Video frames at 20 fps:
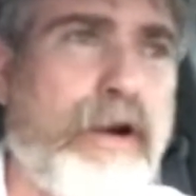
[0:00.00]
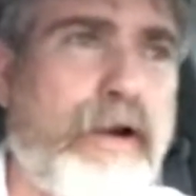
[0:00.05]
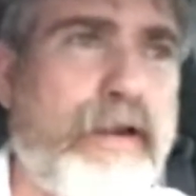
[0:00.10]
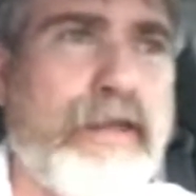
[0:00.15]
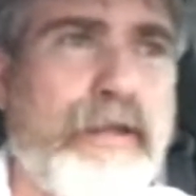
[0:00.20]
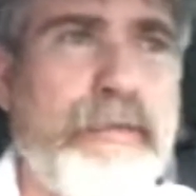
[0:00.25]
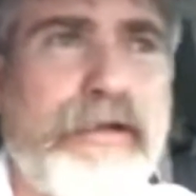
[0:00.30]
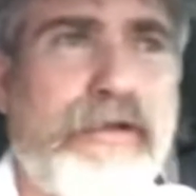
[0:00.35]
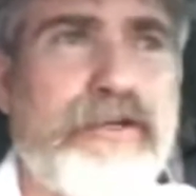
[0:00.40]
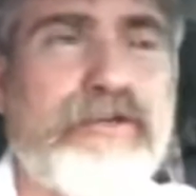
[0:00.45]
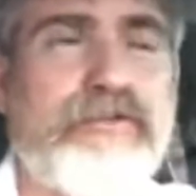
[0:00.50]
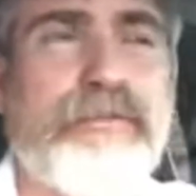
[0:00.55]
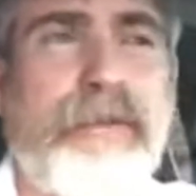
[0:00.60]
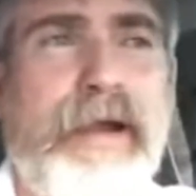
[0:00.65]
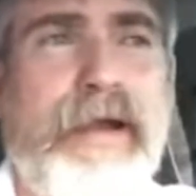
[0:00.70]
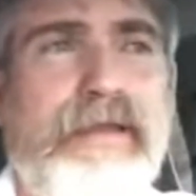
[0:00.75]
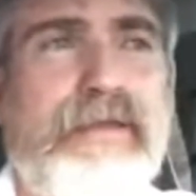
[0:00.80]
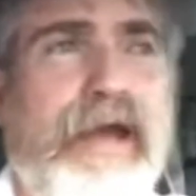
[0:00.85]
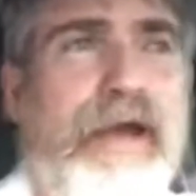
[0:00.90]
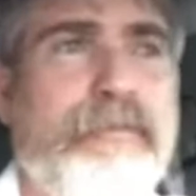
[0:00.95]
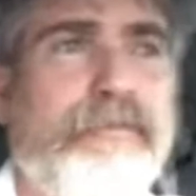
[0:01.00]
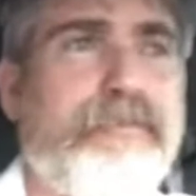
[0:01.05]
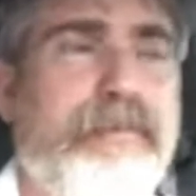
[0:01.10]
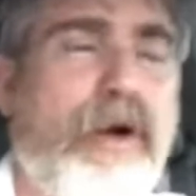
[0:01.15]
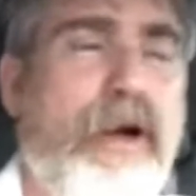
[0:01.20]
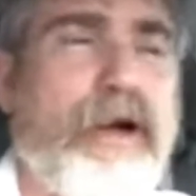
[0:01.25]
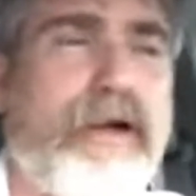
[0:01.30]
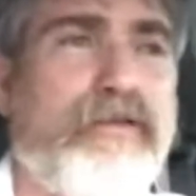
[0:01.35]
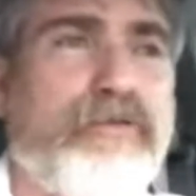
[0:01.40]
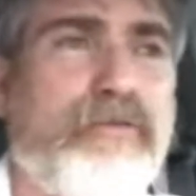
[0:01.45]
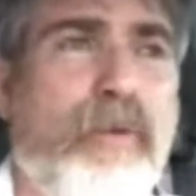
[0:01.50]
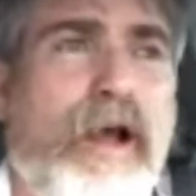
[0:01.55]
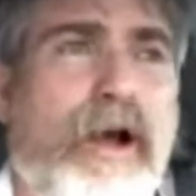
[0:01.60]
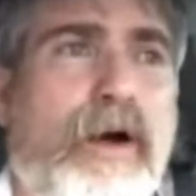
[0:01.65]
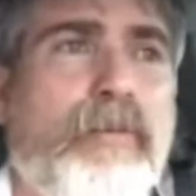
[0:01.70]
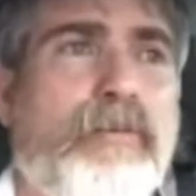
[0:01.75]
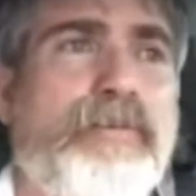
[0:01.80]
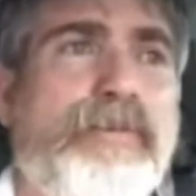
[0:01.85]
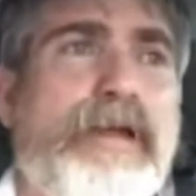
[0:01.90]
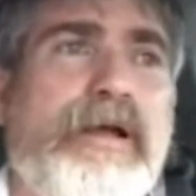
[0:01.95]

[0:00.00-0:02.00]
Let me just make that part as well.